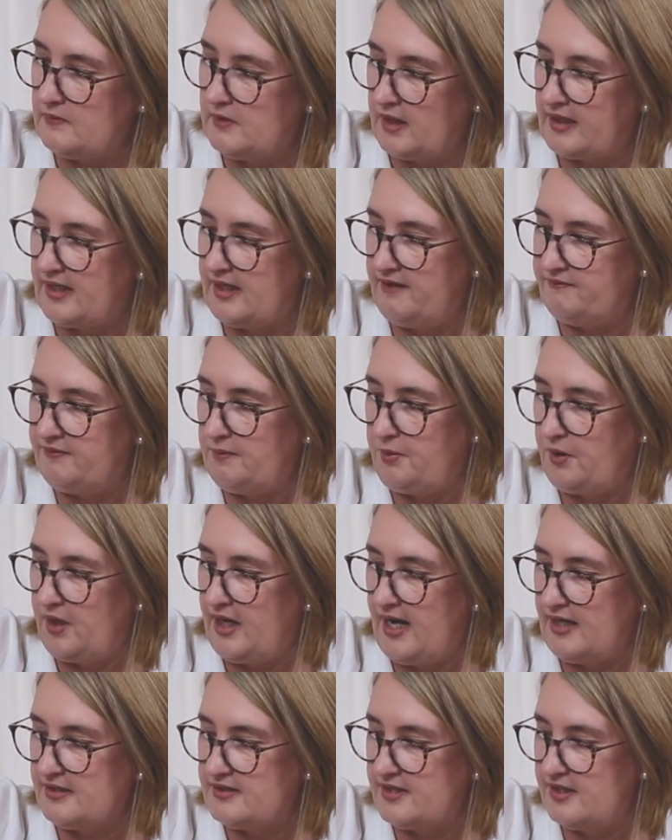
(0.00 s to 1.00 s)
can never
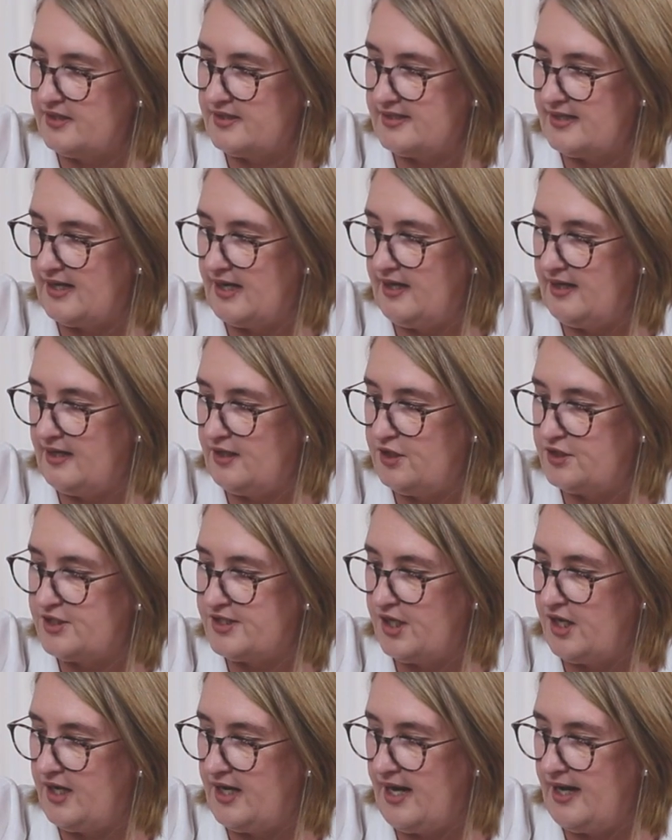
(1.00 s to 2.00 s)
pronounce her
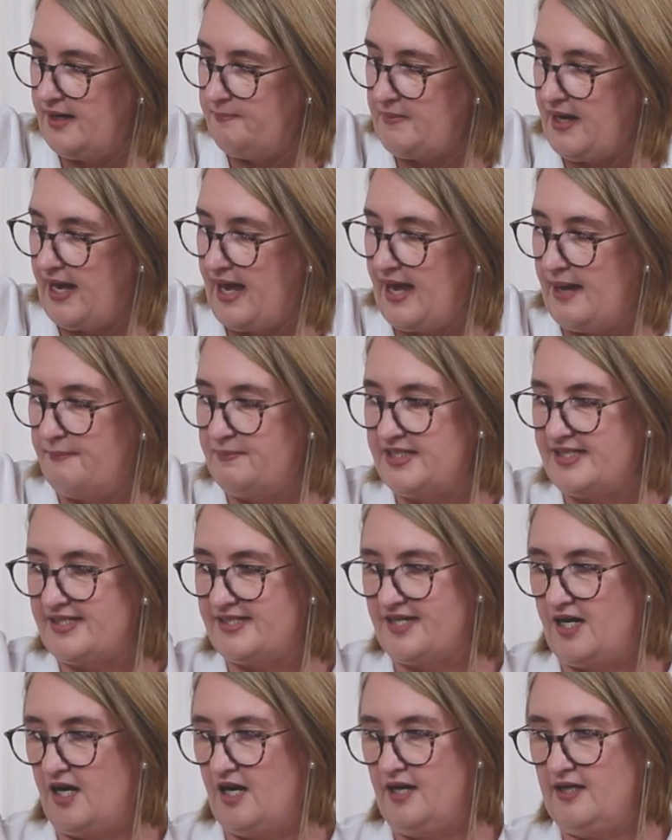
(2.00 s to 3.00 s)
surname,
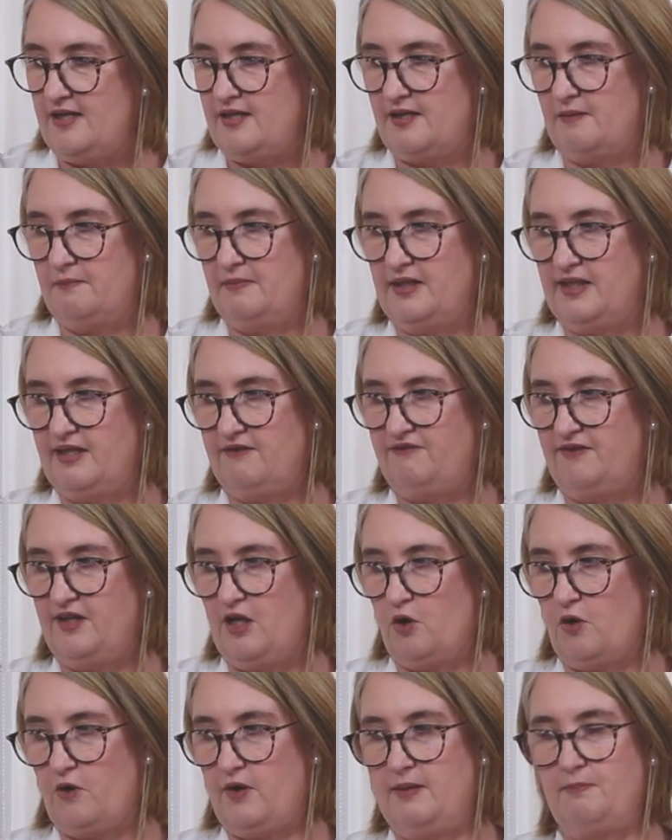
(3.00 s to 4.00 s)
Hammerstein, the
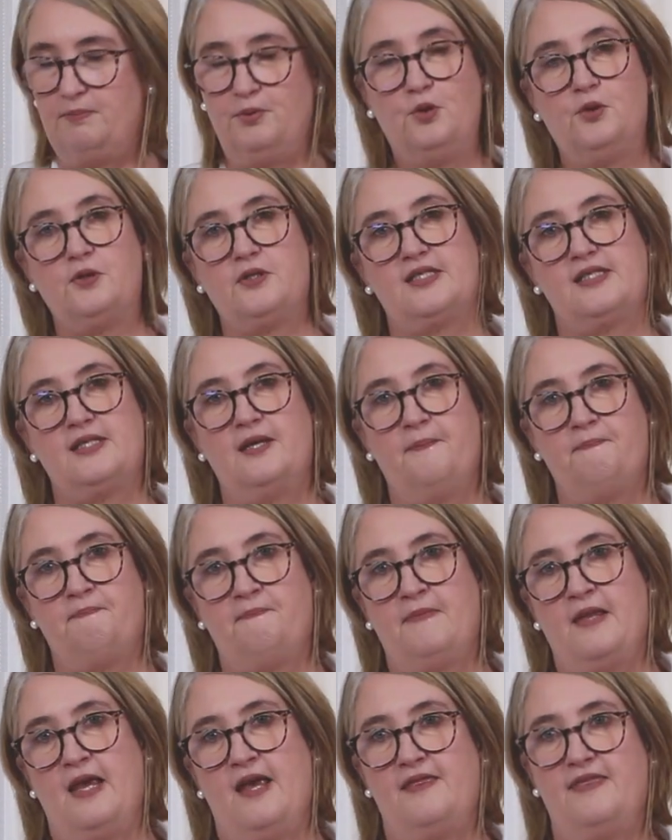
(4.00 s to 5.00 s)
Millefiori books.
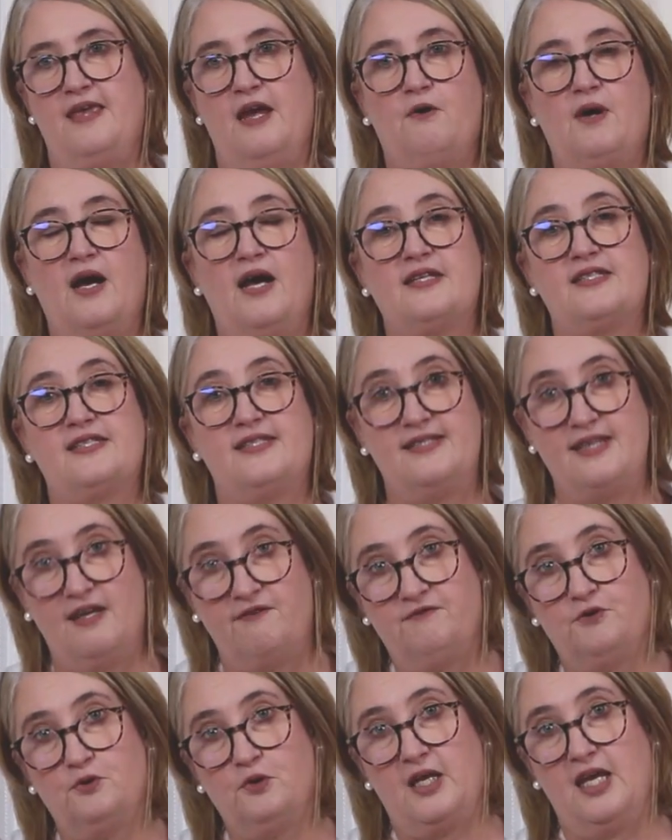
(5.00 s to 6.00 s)
There are
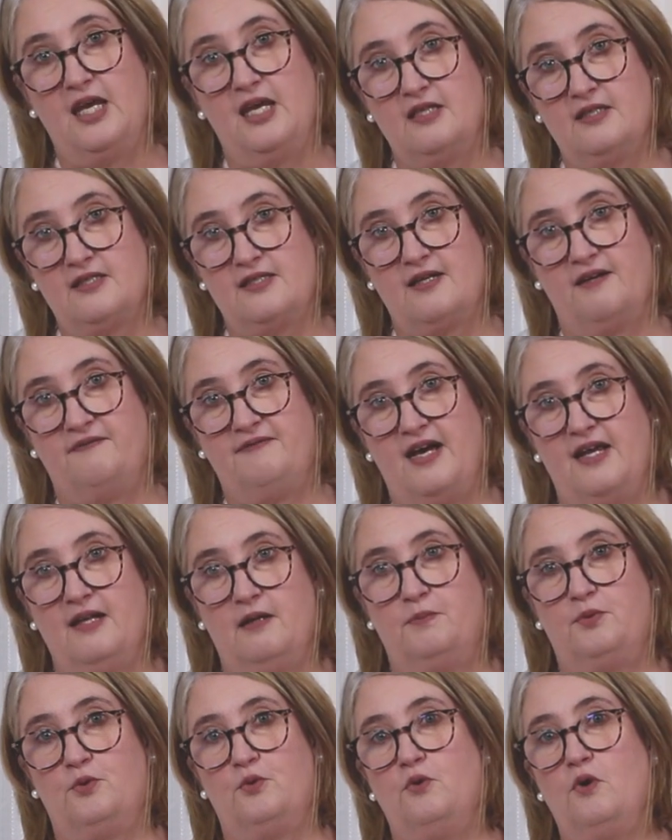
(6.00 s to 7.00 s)
several kits
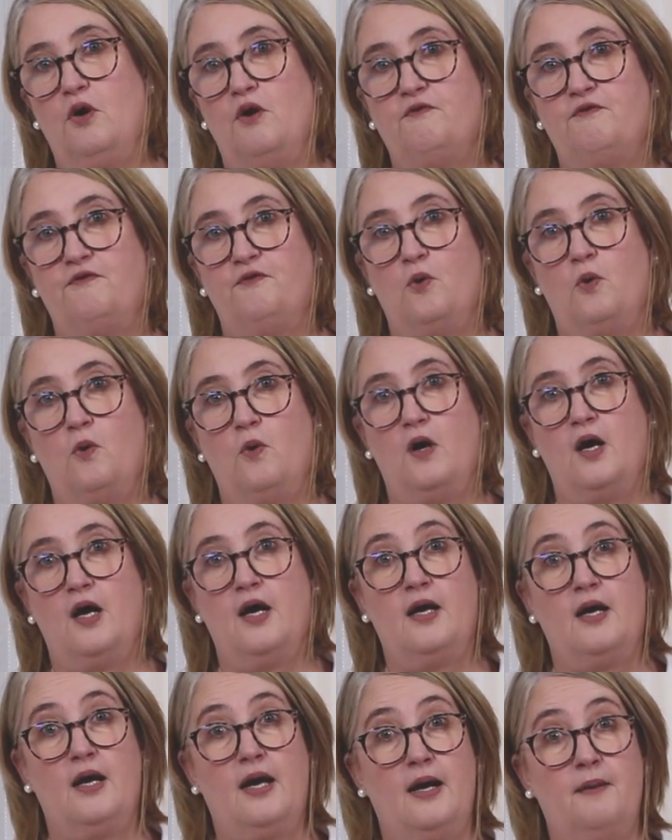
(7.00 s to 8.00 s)
available
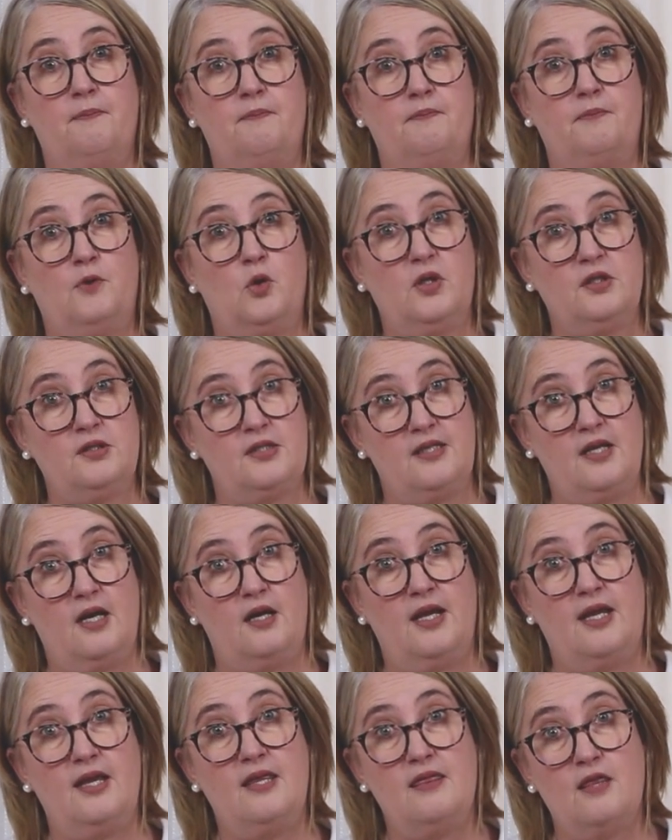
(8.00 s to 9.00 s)
for quilts that
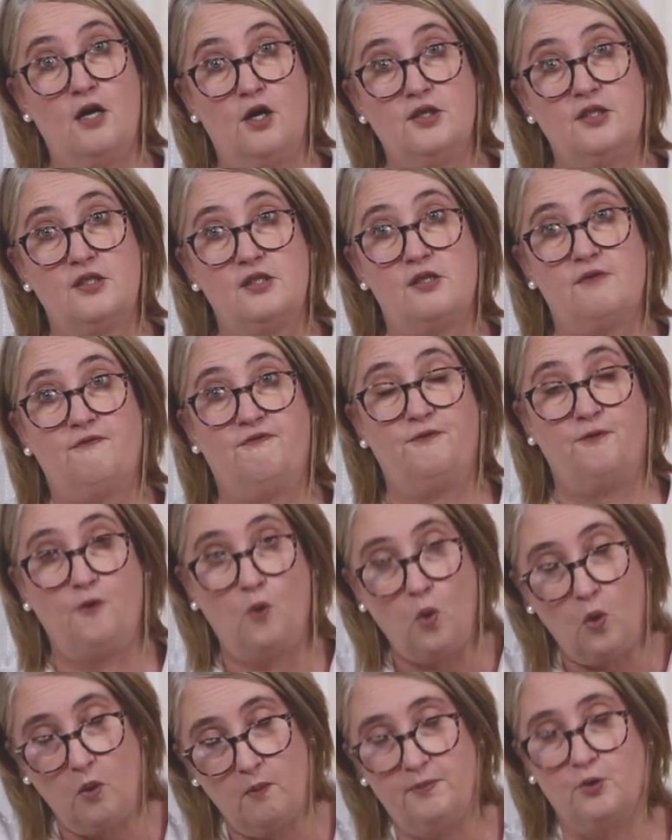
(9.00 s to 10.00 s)
are in those
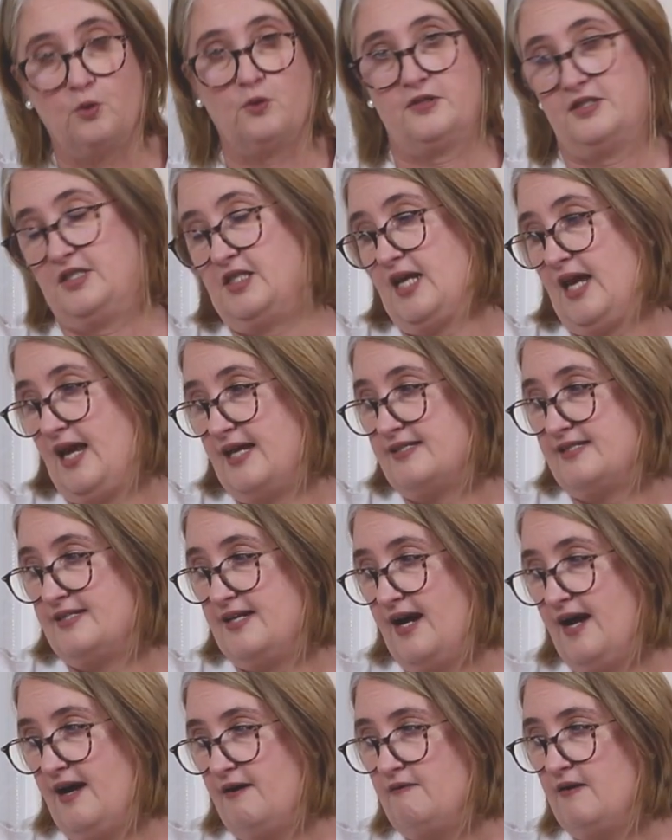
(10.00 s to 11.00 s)
4 books she has
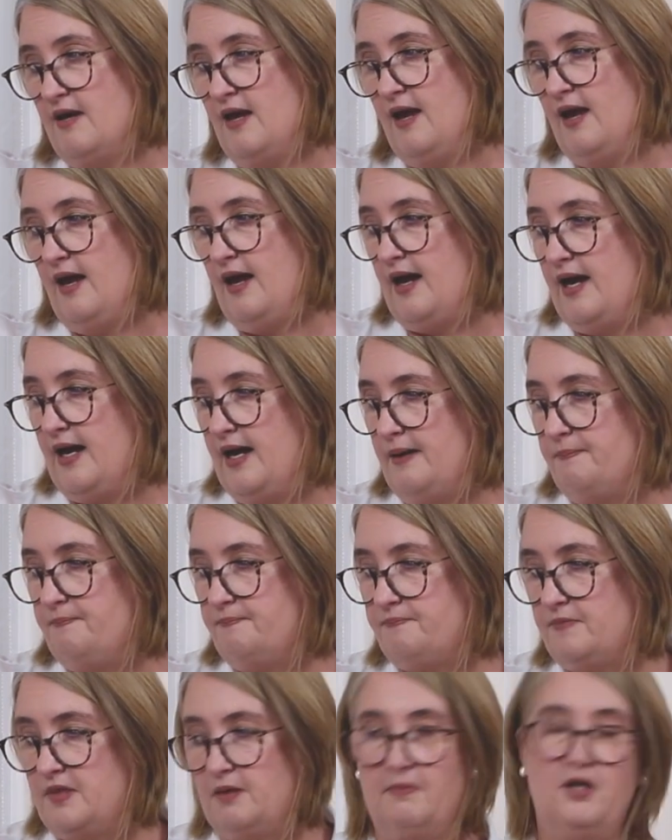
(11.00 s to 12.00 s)
now.
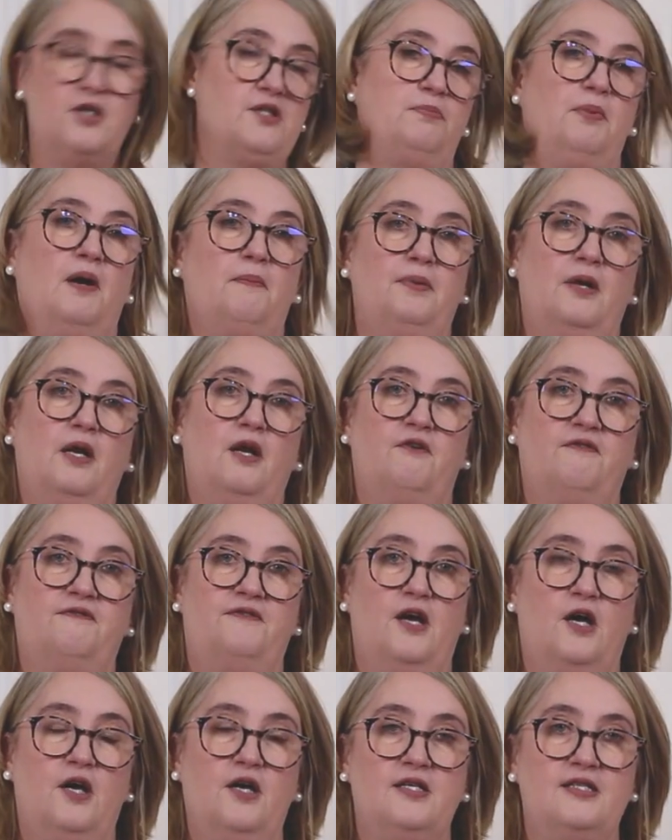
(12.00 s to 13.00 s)
The most popular of
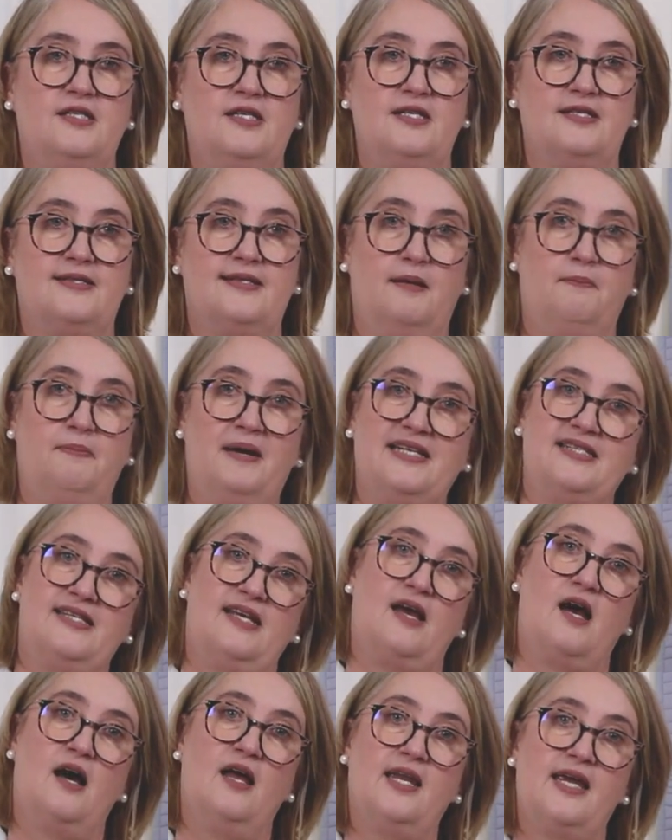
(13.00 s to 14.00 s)
those is La
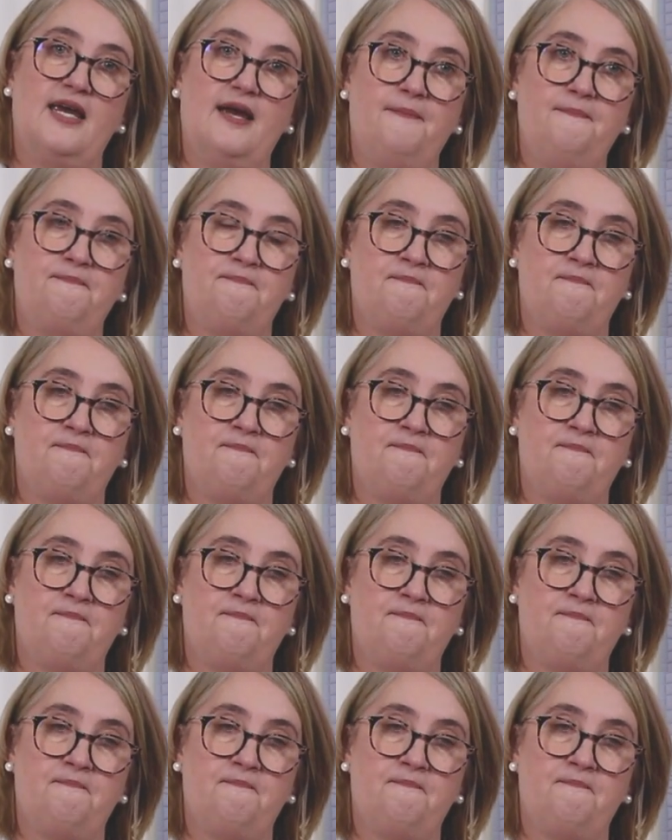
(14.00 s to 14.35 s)
Passagalia.